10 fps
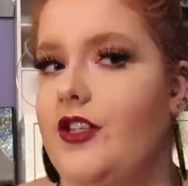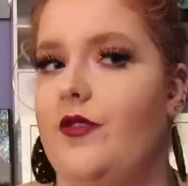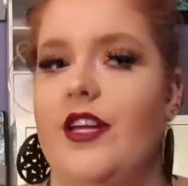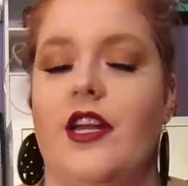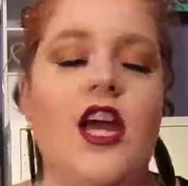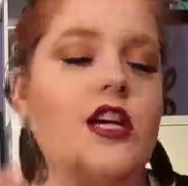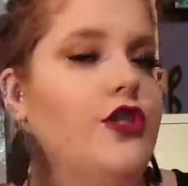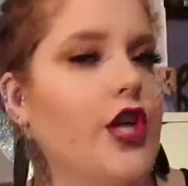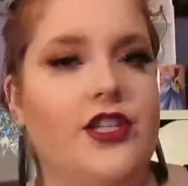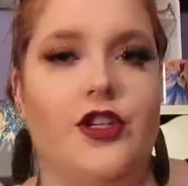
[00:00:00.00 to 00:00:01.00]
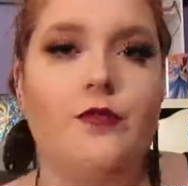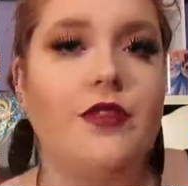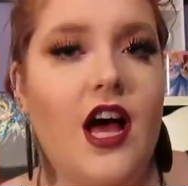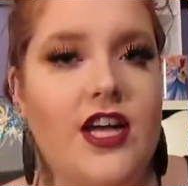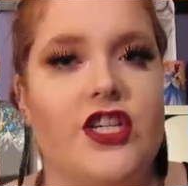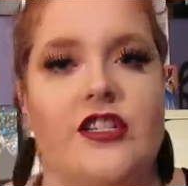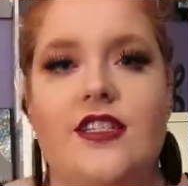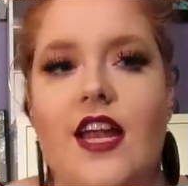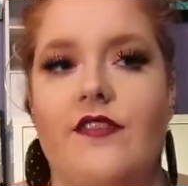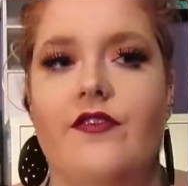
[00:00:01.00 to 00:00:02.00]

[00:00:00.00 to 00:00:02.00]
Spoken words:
You can just do blush instead